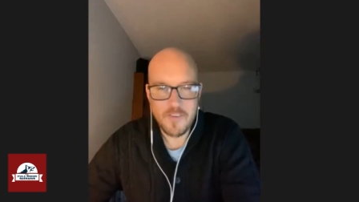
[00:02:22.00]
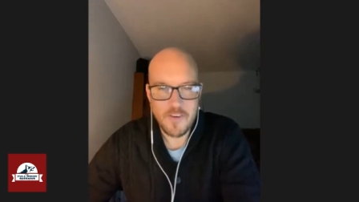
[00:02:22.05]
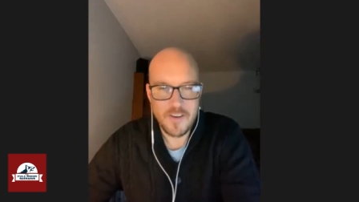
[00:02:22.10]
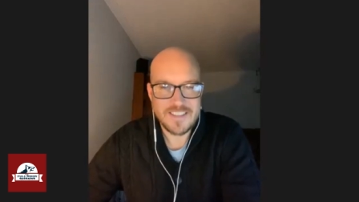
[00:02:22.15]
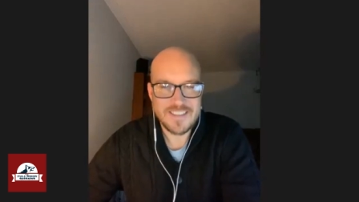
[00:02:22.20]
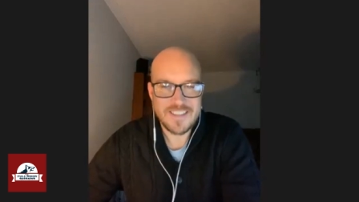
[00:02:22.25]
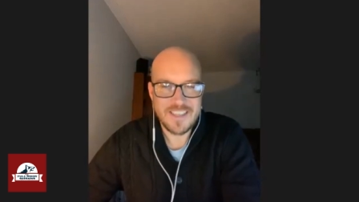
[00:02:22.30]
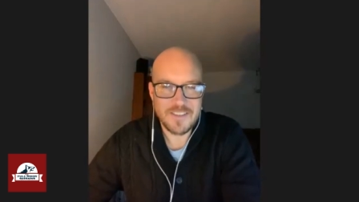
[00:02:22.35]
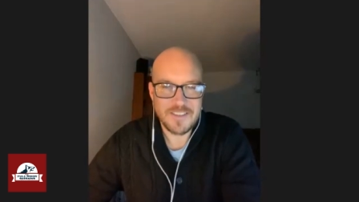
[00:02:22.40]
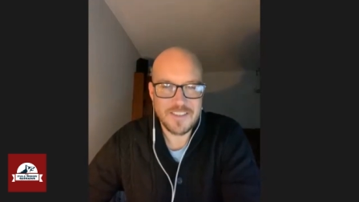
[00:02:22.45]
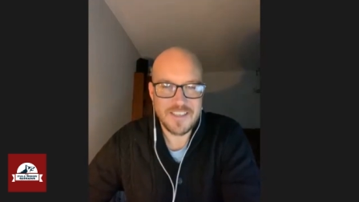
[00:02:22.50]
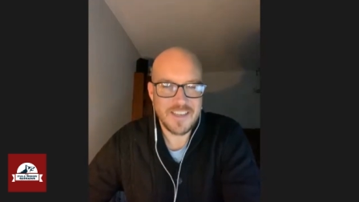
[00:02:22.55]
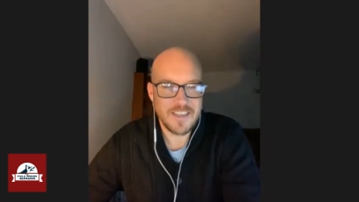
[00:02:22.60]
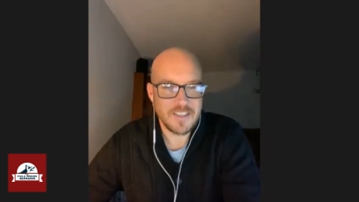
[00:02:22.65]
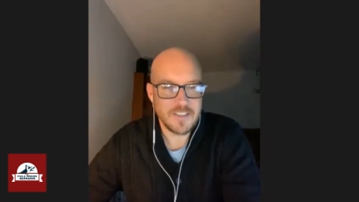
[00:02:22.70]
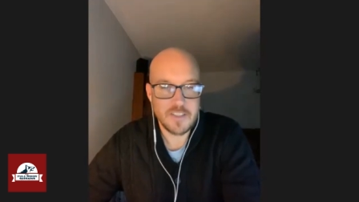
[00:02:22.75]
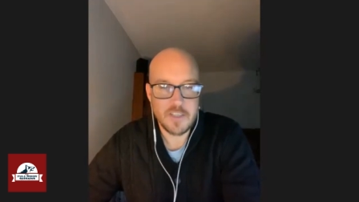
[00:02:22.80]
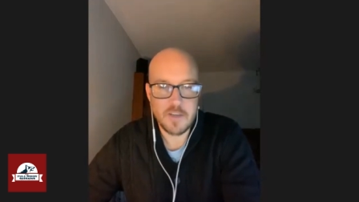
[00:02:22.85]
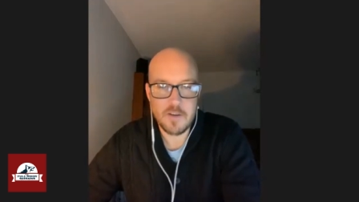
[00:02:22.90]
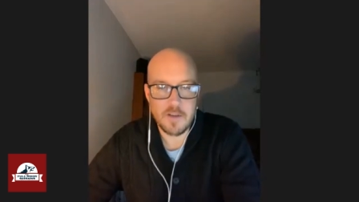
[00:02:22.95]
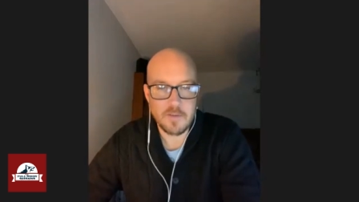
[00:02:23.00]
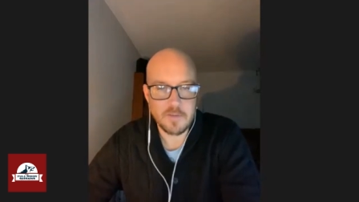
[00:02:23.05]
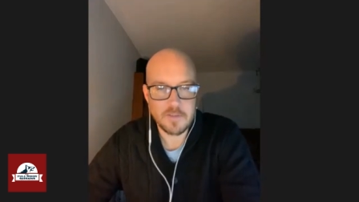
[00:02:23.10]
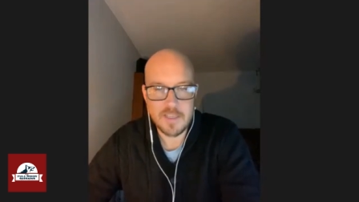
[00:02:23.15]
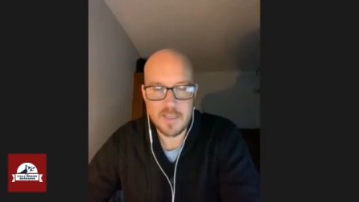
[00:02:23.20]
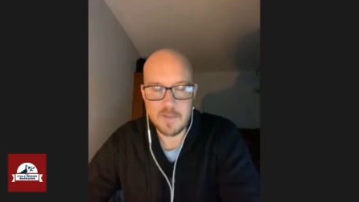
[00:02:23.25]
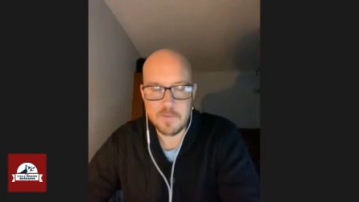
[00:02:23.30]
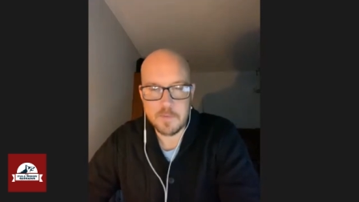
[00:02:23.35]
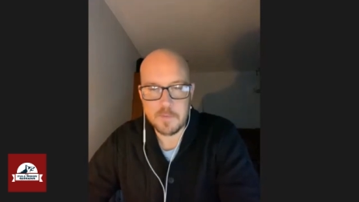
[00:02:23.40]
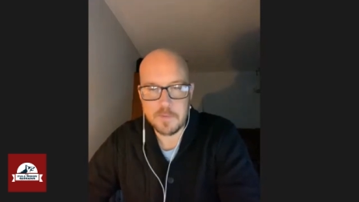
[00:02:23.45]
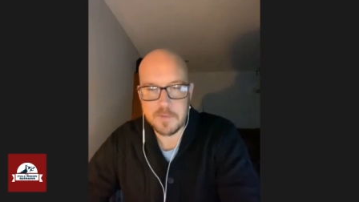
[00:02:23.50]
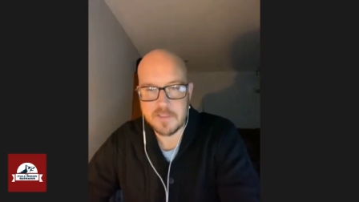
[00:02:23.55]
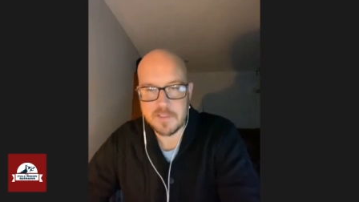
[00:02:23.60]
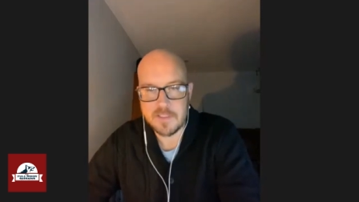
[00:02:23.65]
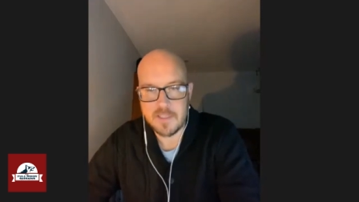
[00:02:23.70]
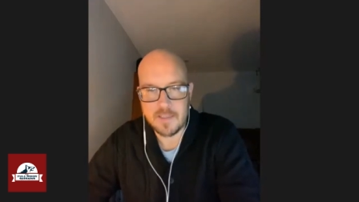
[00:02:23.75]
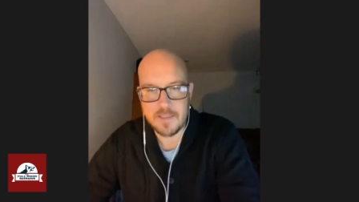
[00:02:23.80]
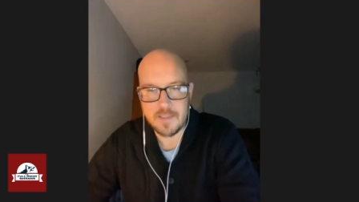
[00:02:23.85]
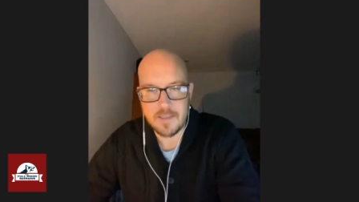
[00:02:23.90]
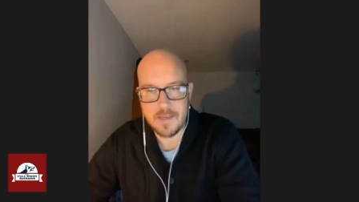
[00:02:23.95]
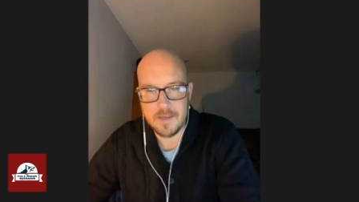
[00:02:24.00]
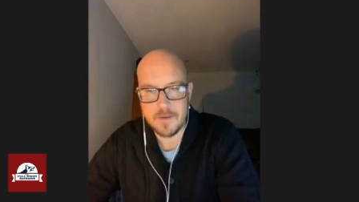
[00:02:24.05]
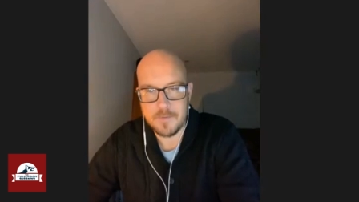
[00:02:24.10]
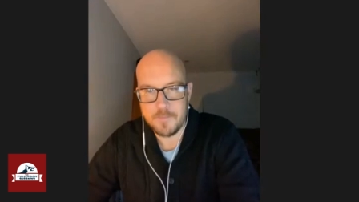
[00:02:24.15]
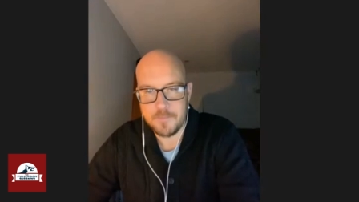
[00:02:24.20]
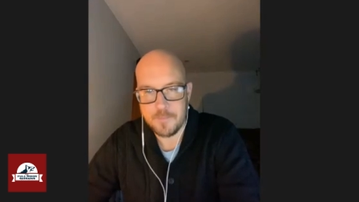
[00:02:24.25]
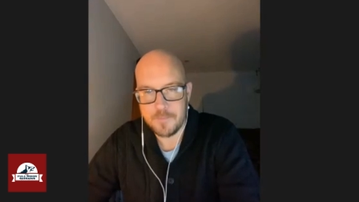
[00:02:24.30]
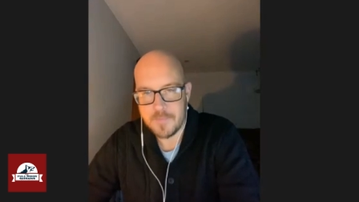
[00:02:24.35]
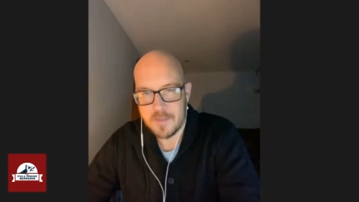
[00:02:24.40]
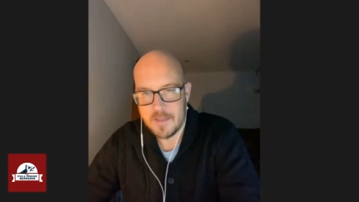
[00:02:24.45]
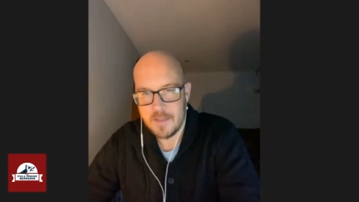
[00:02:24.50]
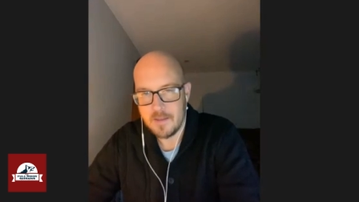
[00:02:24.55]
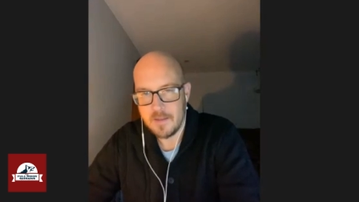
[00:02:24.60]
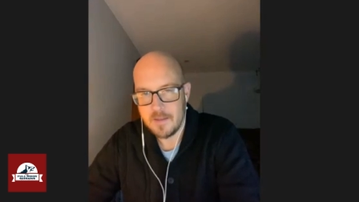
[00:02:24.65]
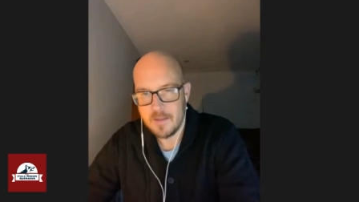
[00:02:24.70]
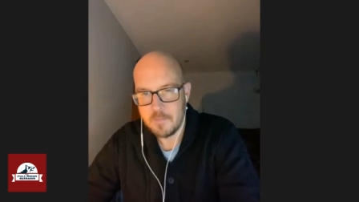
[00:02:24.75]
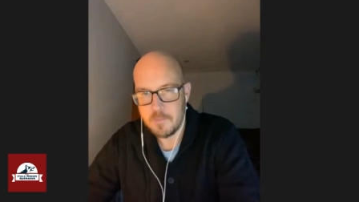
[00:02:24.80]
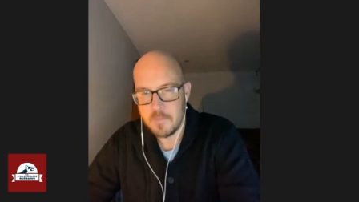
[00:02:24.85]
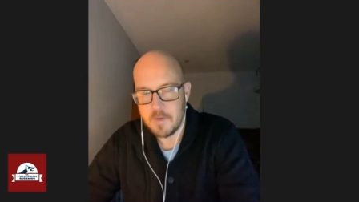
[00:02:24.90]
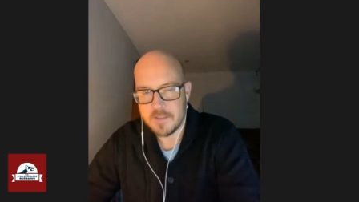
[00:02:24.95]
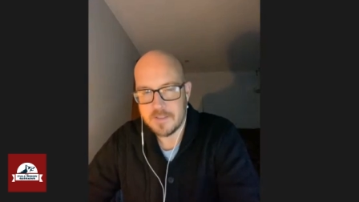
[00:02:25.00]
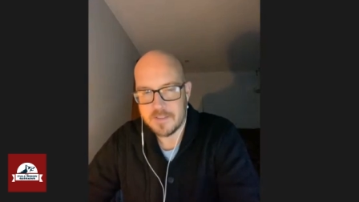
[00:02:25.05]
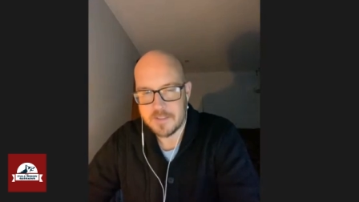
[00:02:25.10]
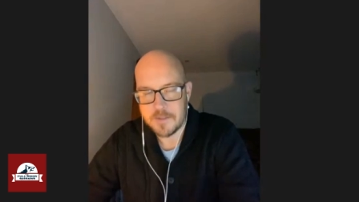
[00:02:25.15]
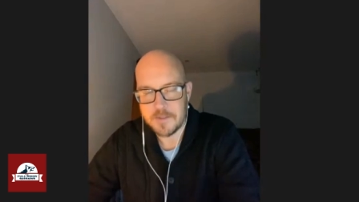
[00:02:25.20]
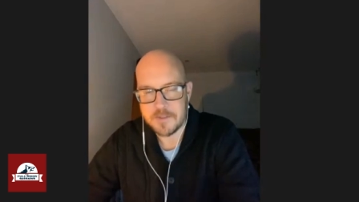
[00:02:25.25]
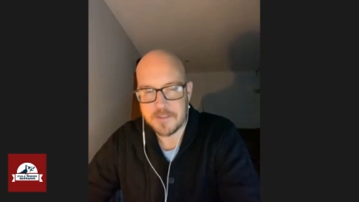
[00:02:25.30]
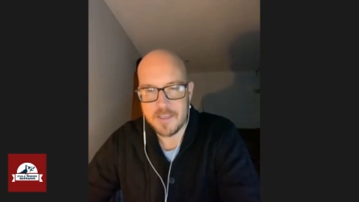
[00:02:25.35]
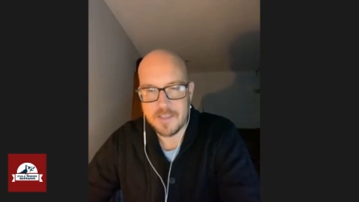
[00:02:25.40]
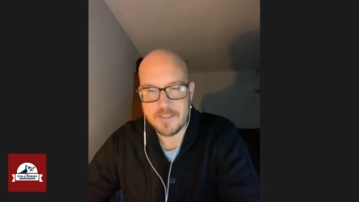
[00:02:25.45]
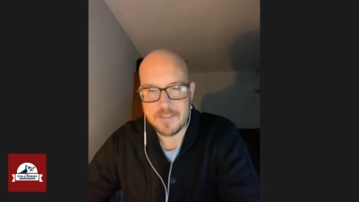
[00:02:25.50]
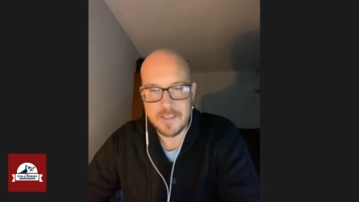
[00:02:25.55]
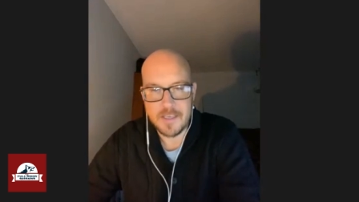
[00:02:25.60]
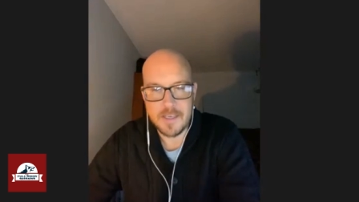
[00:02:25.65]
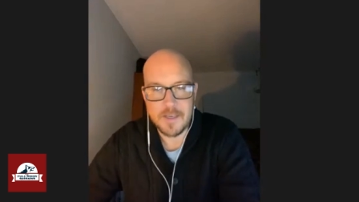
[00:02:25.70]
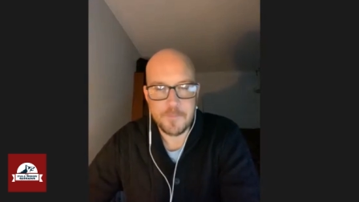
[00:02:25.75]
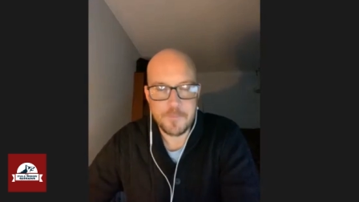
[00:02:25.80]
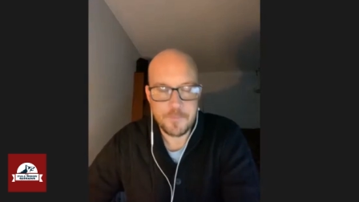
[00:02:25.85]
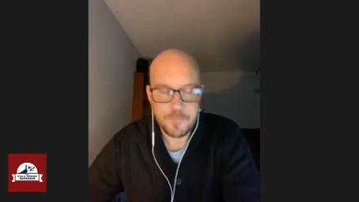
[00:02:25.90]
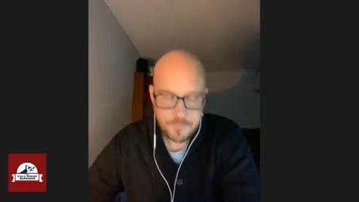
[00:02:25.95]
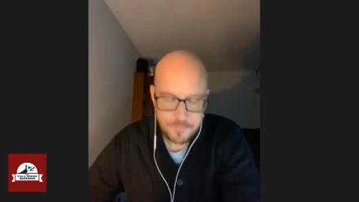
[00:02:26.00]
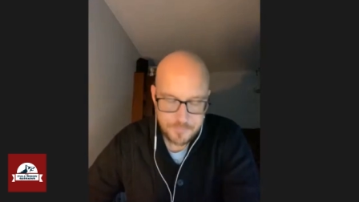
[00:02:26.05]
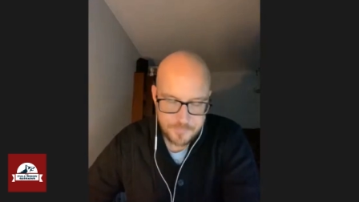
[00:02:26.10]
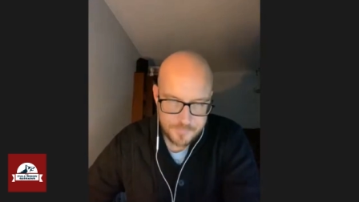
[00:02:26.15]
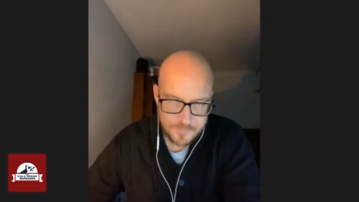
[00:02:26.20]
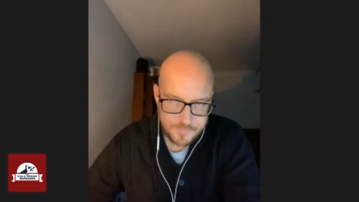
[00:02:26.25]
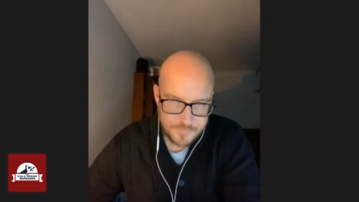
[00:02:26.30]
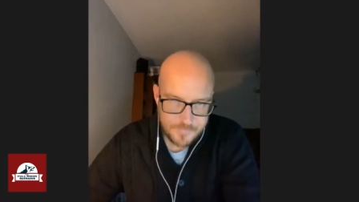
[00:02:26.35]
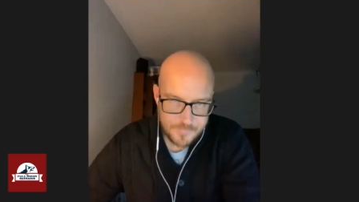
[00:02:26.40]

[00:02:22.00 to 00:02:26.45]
Francis, I was I was kept on to say um, Martin Scorsese. Yeah,